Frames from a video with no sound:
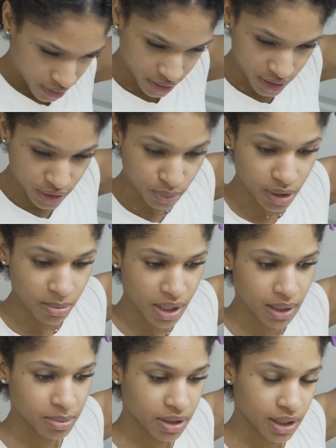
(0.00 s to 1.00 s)
Just want to be
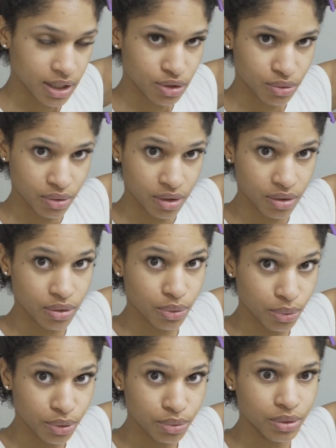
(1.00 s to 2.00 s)
able to get
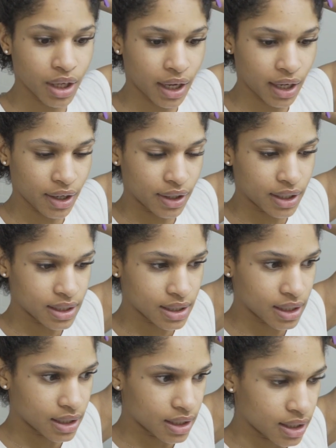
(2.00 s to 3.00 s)
through the hair
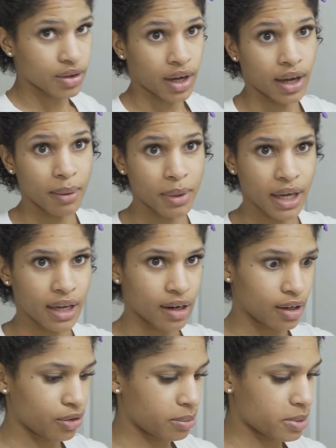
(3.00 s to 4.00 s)
easily. Okay, I'm gonna add a
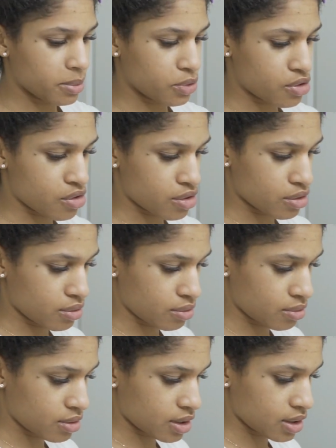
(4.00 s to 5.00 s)
little bit more oil
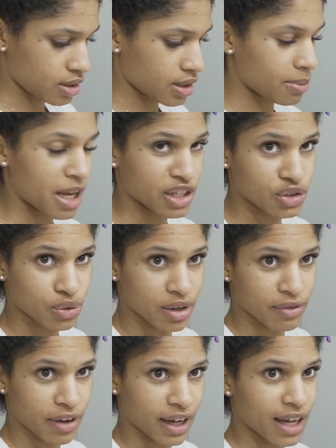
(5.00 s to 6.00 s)
because I'm not sure
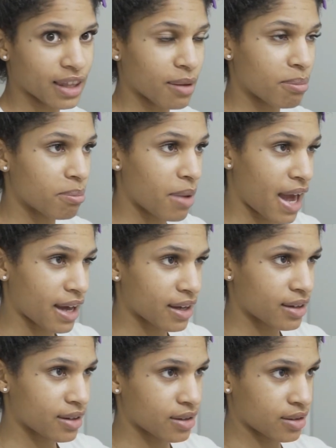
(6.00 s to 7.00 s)
if I got the
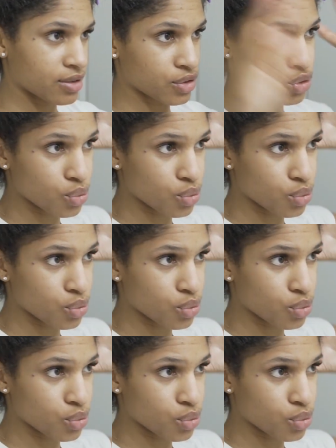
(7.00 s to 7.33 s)
back too